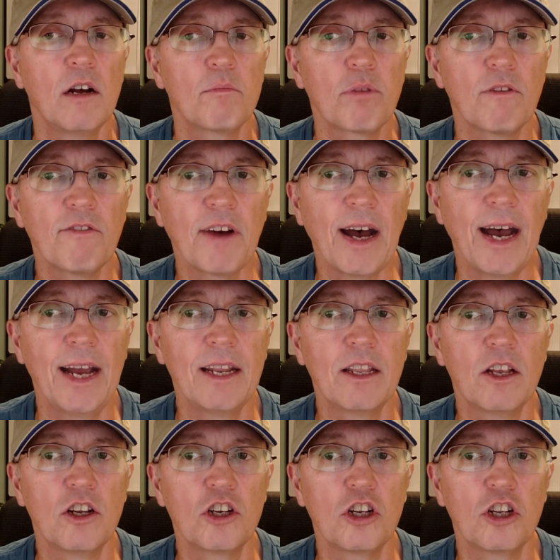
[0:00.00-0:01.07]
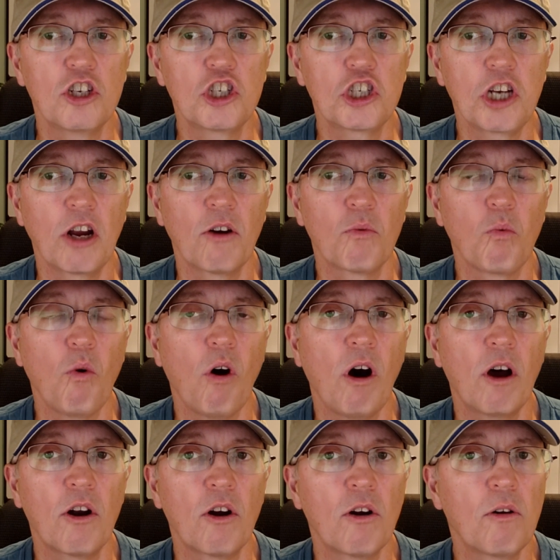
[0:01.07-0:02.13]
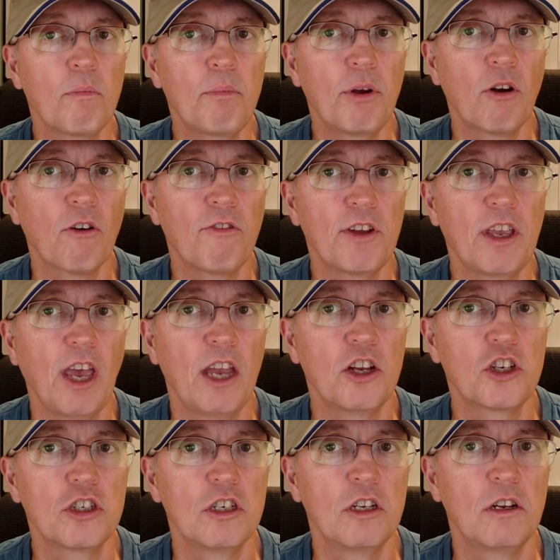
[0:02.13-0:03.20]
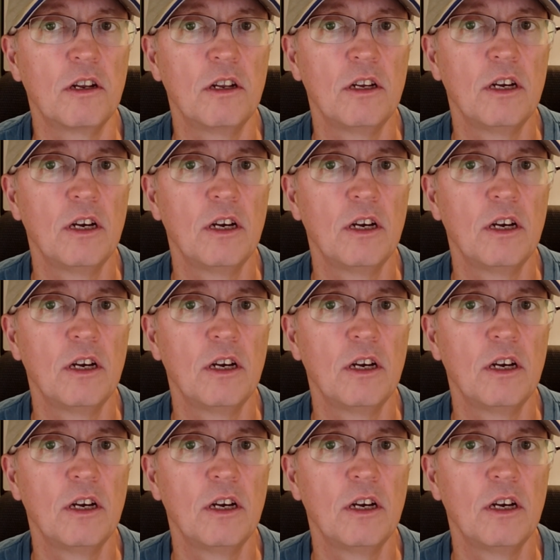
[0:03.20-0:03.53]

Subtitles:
provide the shared water purification,